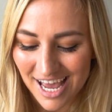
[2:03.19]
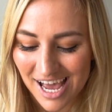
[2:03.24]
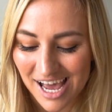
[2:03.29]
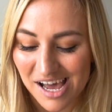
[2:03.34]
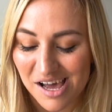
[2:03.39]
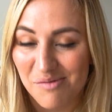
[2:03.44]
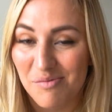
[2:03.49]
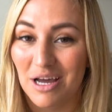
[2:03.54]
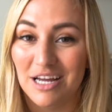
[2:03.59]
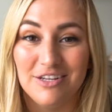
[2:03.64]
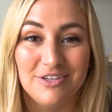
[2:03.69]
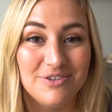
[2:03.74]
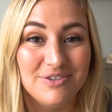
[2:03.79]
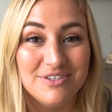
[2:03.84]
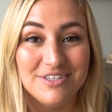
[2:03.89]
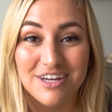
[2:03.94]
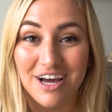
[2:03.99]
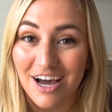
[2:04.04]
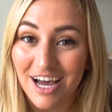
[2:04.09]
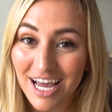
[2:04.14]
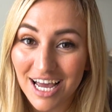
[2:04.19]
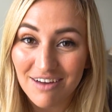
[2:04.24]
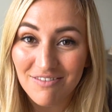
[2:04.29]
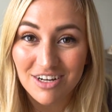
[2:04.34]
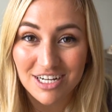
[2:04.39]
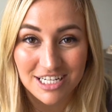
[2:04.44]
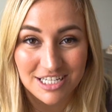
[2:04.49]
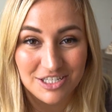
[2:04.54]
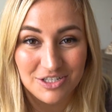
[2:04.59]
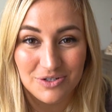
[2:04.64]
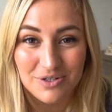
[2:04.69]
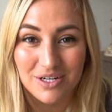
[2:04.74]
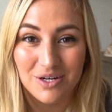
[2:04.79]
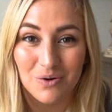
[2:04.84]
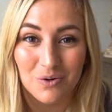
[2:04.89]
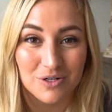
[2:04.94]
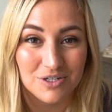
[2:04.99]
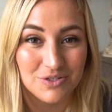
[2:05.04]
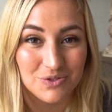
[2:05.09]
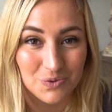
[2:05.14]
I do not have a history
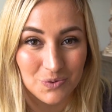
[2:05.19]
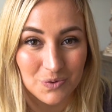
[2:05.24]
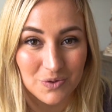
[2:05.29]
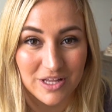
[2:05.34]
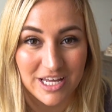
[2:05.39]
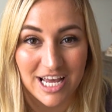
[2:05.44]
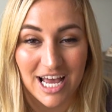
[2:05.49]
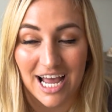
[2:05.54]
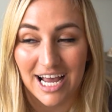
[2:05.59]
or schooling.